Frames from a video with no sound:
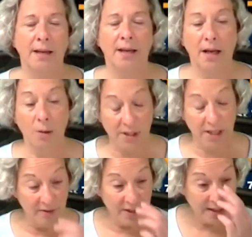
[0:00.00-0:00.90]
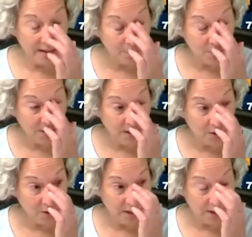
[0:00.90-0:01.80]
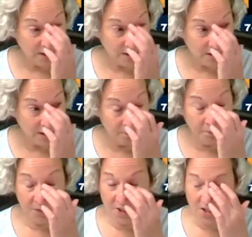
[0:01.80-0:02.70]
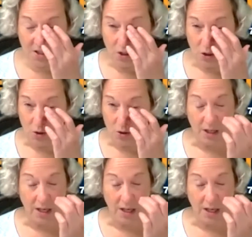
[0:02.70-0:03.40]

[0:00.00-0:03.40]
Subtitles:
And I was having these mysterious seizures.